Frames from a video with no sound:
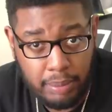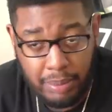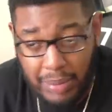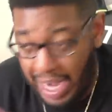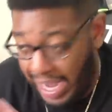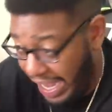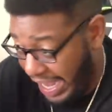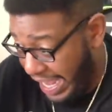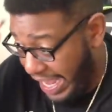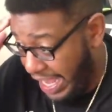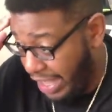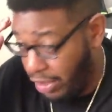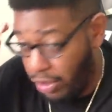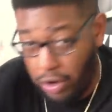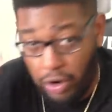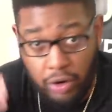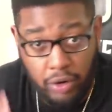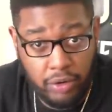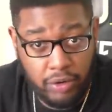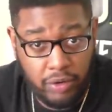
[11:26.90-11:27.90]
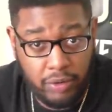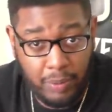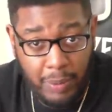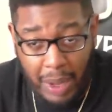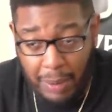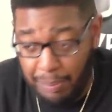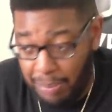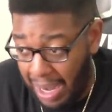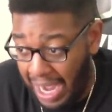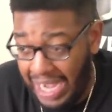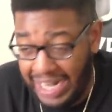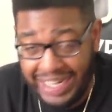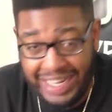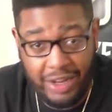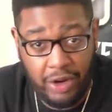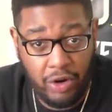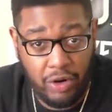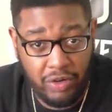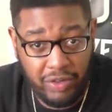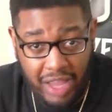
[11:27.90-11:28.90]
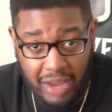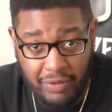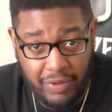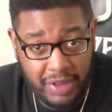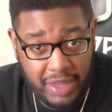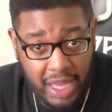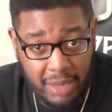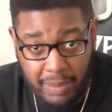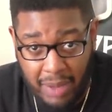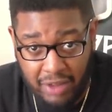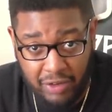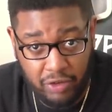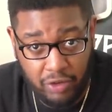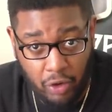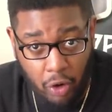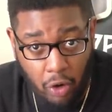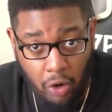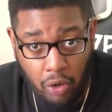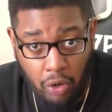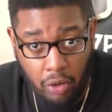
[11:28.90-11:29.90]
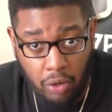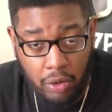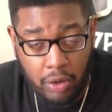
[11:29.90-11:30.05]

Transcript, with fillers: My head hurts. My body hurts. Everything. My soul.